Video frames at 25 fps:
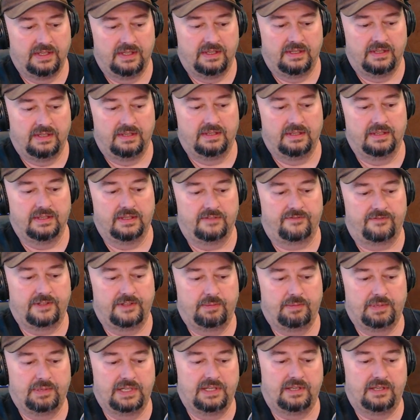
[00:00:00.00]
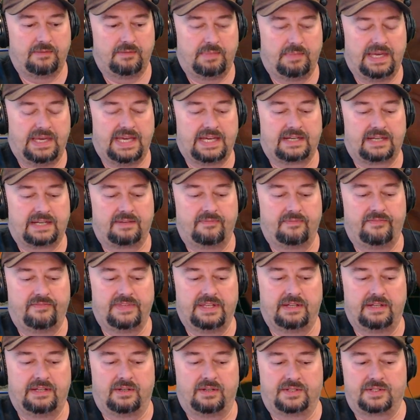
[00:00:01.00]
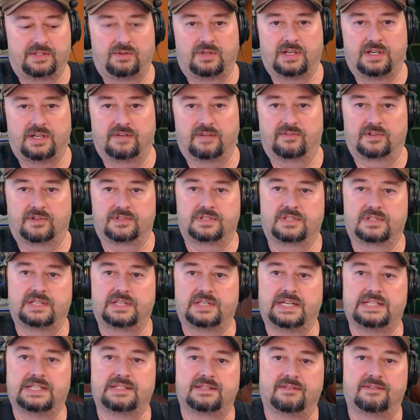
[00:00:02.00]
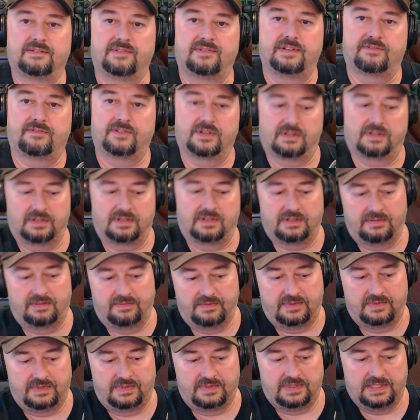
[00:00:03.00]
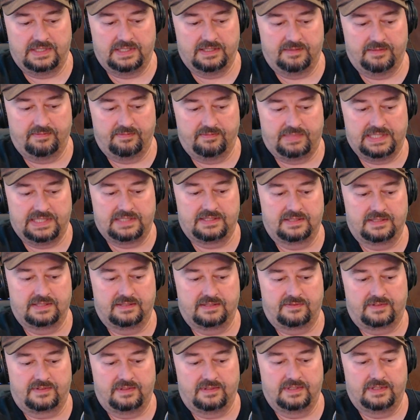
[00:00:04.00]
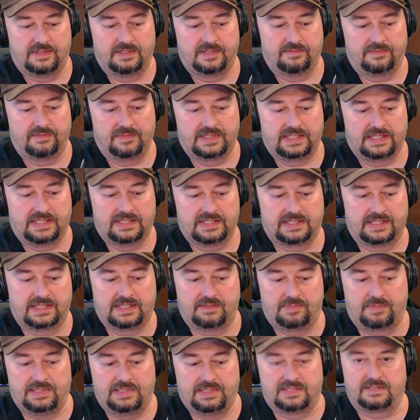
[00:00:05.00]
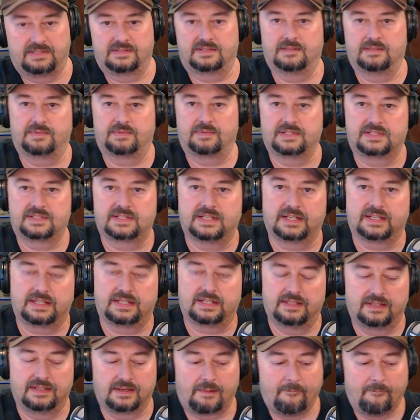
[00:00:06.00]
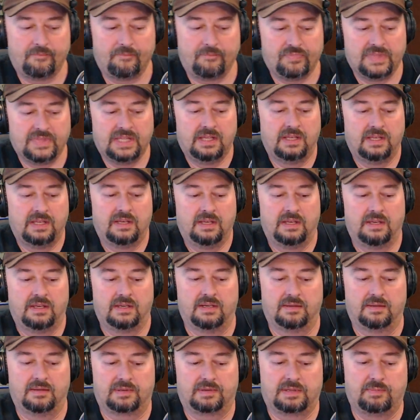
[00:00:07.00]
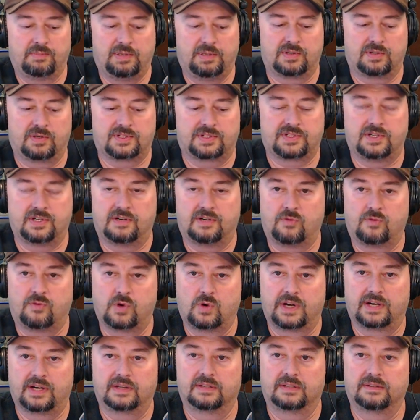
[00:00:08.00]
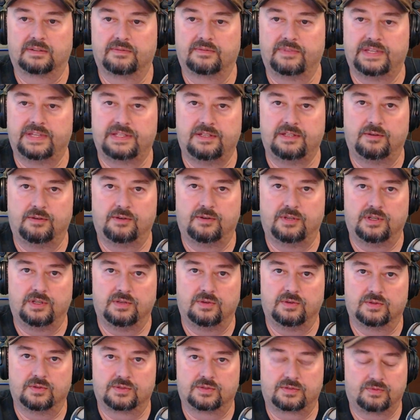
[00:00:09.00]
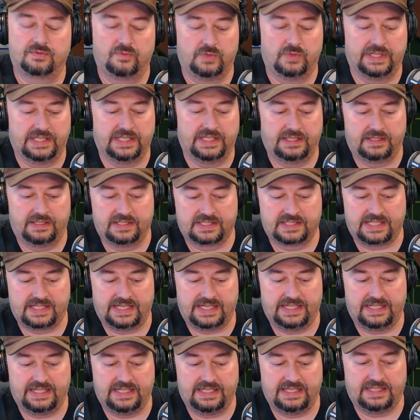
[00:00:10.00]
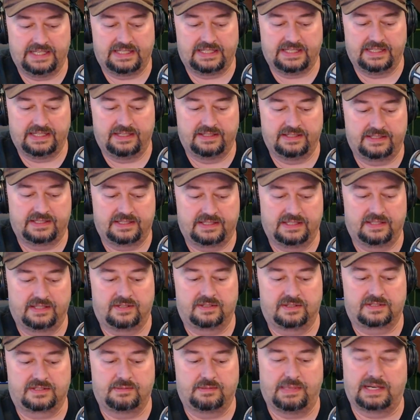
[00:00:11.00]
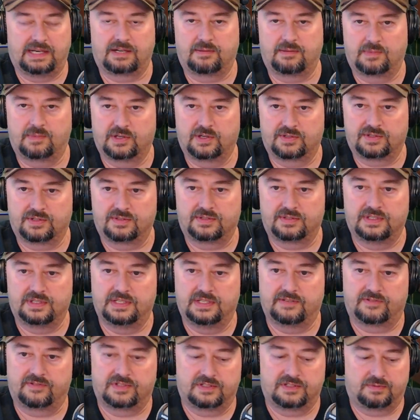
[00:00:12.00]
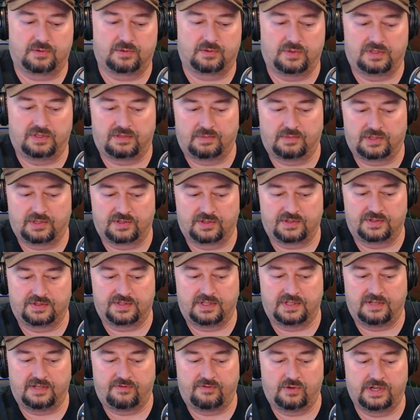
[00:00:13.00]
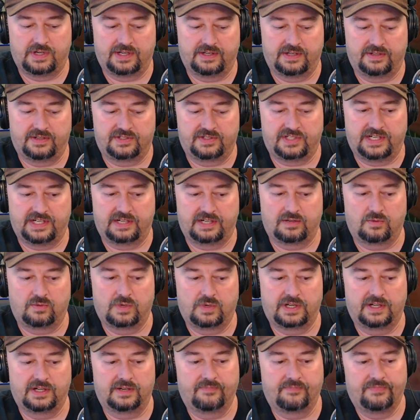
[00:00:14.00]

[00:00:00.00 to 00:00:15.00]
Uh, flipping in the back, it also covers tons of different um, pieces of, you know, I guess I got a piece of something stuck in there. Um, computer software that you use when designing antennas, and it talks about commercials, the differences between commercial software and shareware.